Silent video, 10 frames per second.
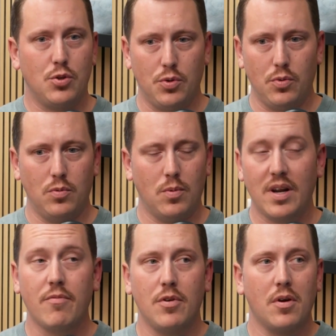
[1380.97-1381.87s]
to
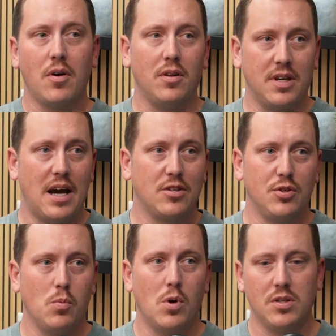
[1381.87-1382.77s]
whatever your call to
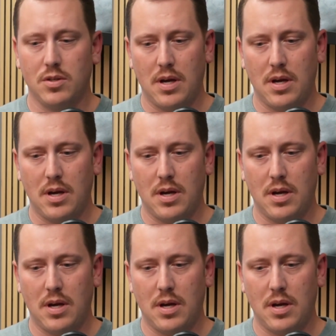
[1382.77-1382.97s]
action was?